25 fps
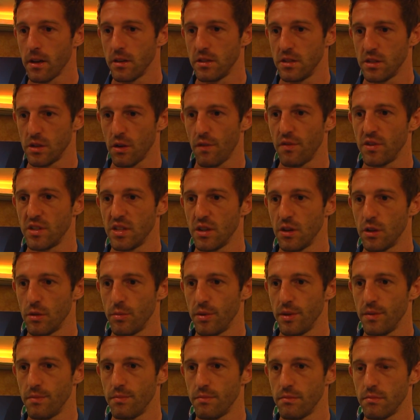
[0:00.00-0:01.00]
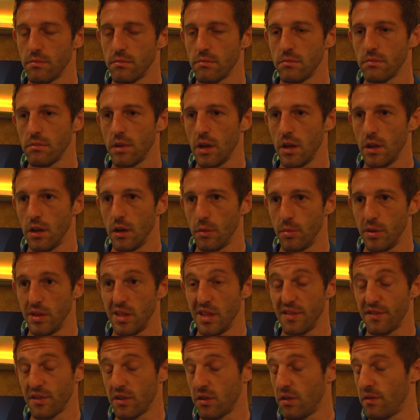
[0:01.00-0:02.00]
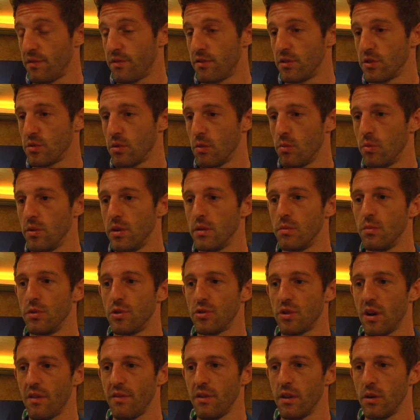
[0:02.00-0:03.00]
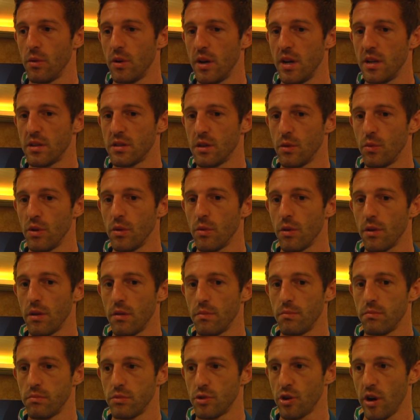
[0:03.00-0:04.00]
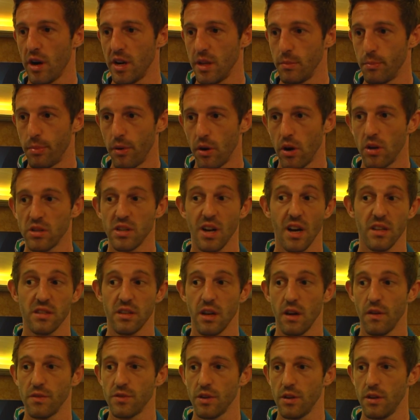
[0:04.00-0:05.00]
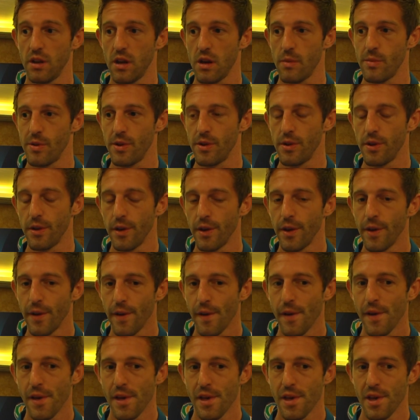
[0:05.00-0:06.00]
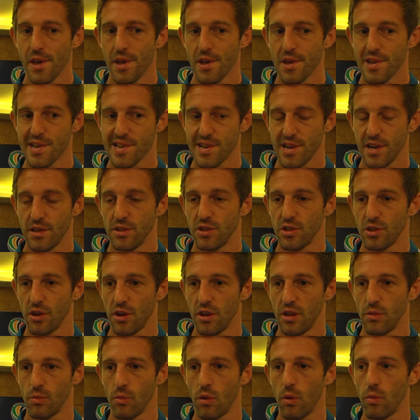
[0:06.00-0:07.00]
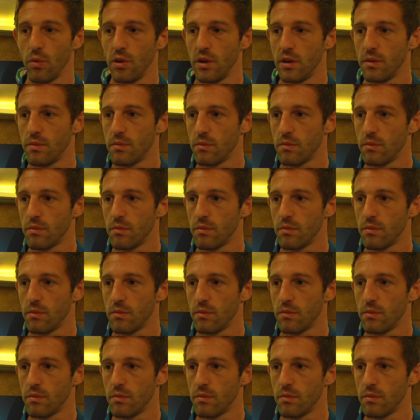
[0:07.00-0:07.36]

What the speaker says: because it's obviously going to be a little bit difficult for us when we travel away. So we want to try and impose ourselves on them and show them what